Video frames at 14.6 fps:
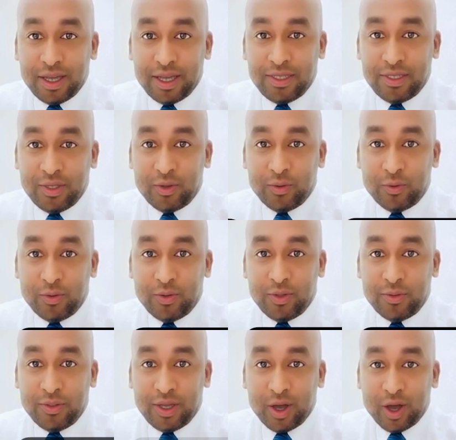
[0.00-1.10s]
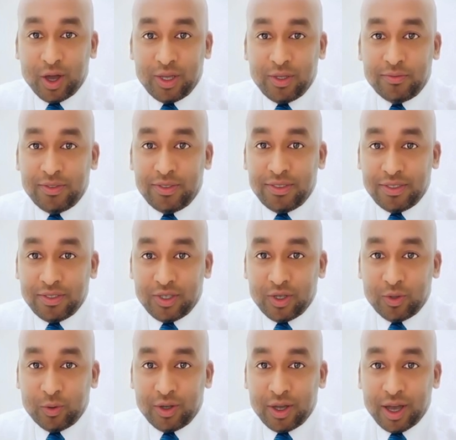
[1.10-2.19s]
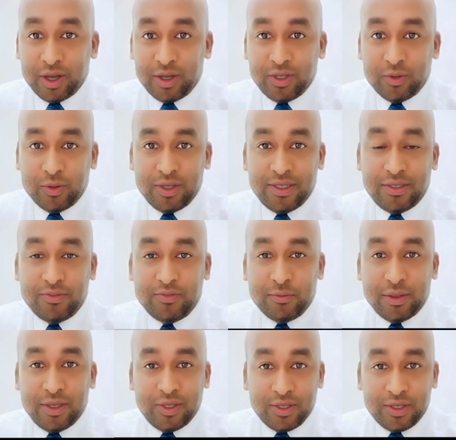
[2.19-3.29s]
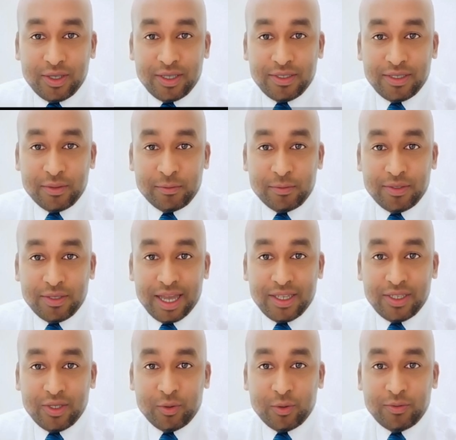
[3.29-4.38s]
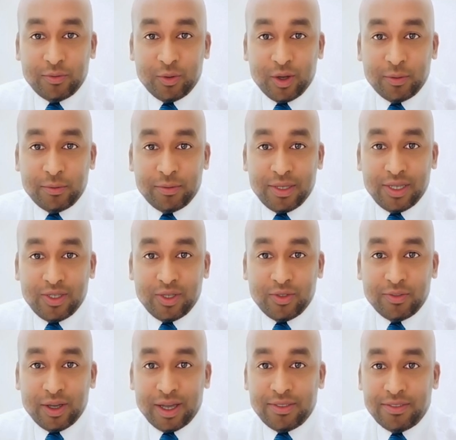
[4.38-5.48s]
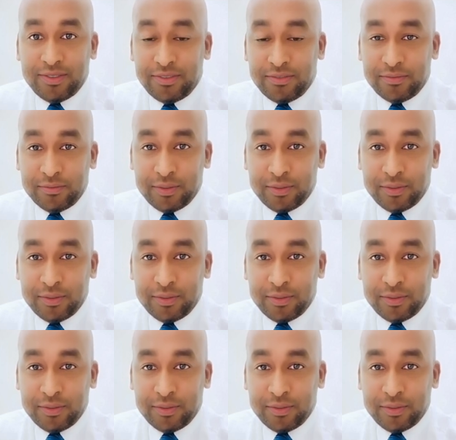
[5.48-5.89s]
It is crucial that all of us ensure our address information is up to date to avoid potential fines.